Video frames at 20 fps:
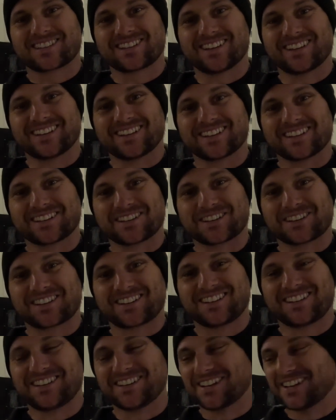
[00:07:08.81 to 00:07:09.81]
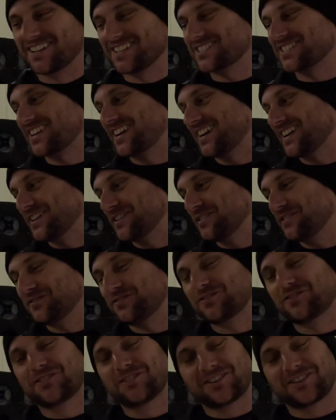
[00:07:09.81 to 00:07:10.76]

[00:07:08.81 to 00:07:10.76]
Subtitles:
And yes, I have